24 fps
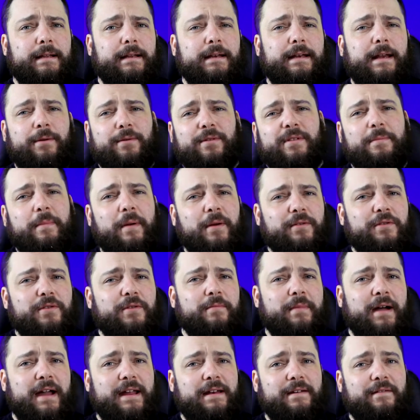Now, a spell you
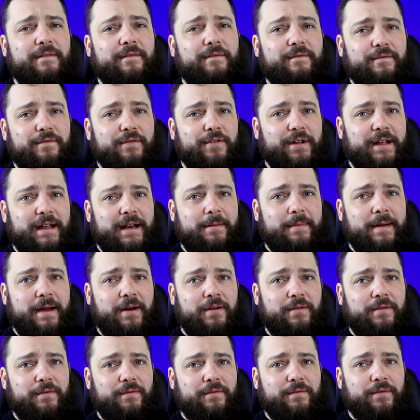might forget
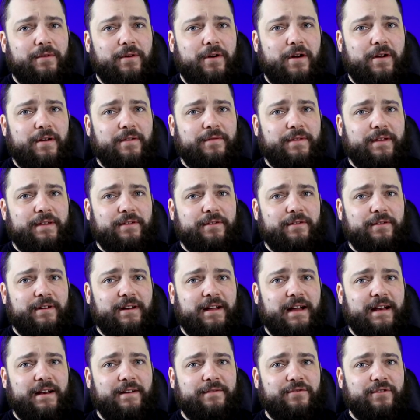about for Artificer and
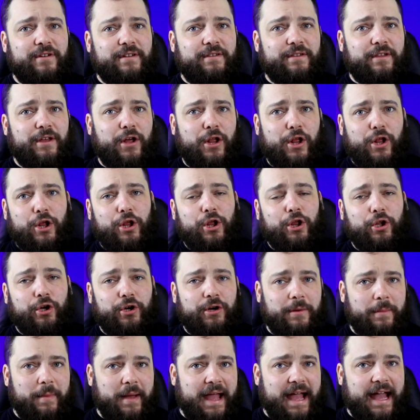kind of just
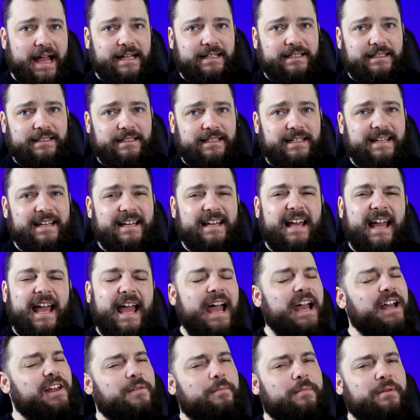look past,
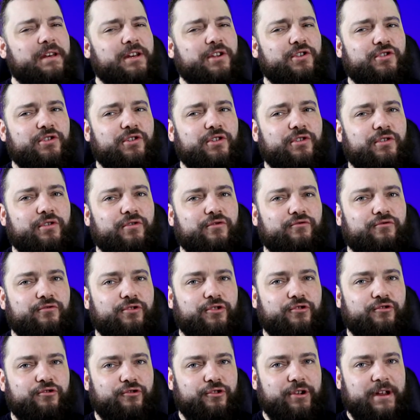Expeditious
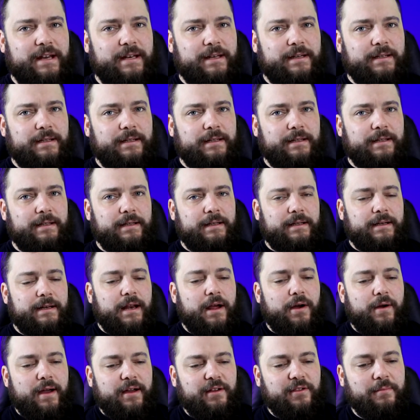Retreat.
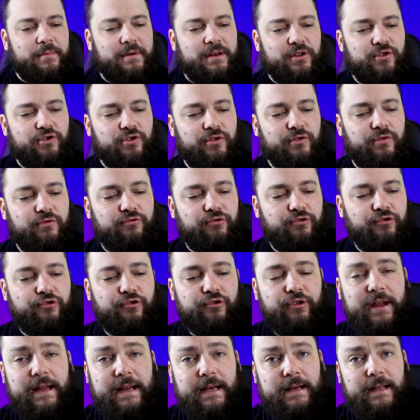Now, Expeditious
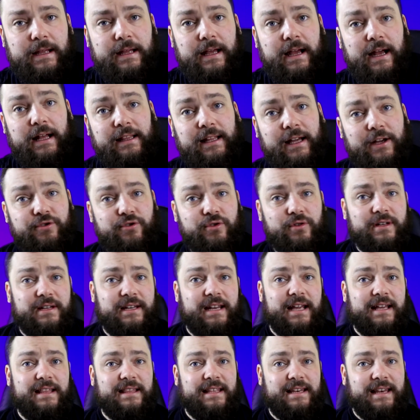Retreat allows you to
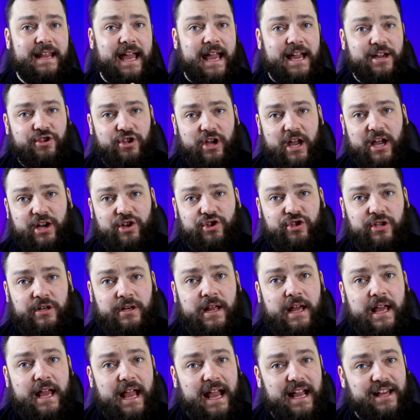take the dash action
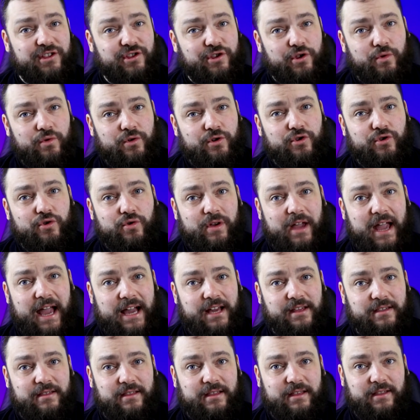as soon as you
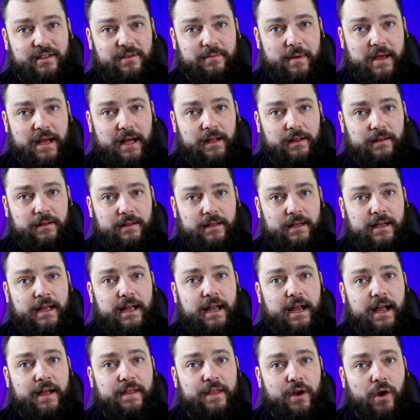cast this spell,
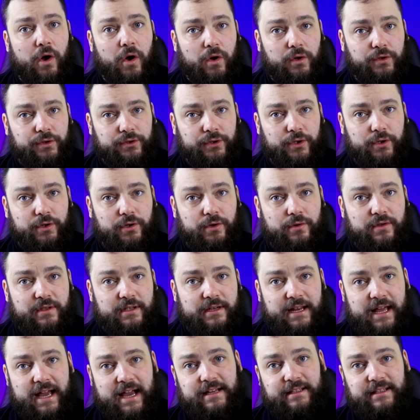and then also use the
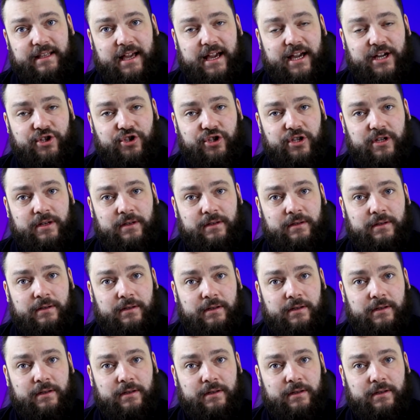dash action